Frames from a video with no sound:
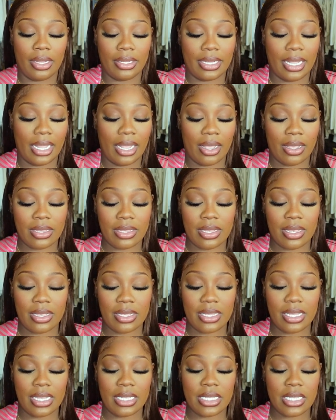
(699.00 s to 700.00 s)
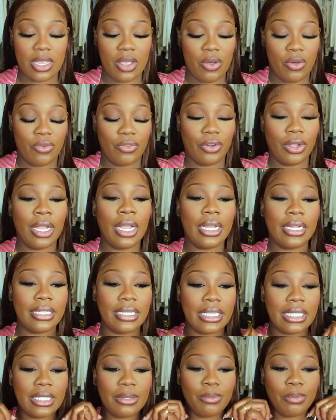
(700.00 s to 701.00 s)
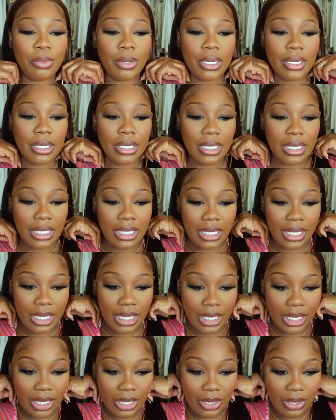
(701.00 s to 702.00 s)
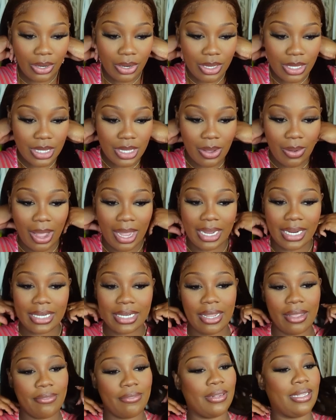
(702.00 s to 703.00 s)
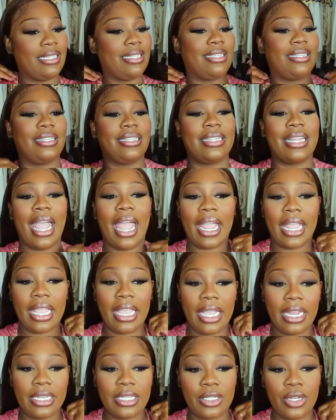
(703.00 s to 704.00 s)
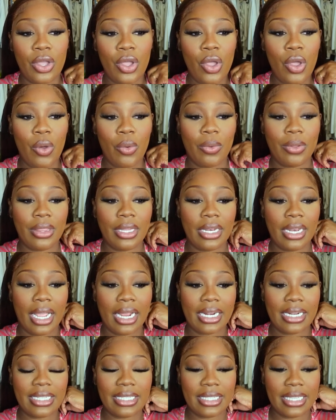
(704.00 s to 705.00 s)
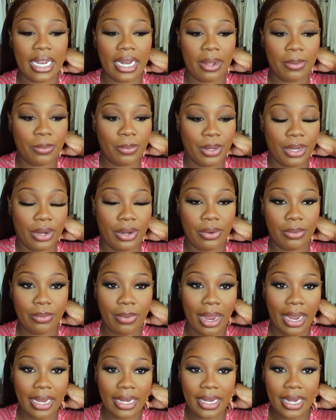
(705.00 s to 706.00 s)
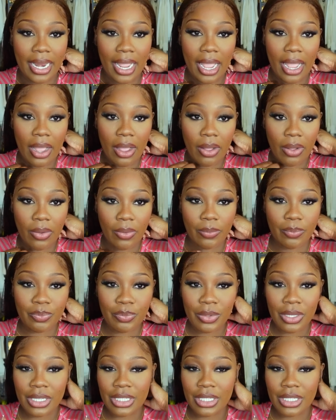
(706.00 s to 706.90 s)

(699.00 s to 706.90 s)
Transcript: they also sent over this one here so I can definitely stack it with the necklace that I'm wearing right now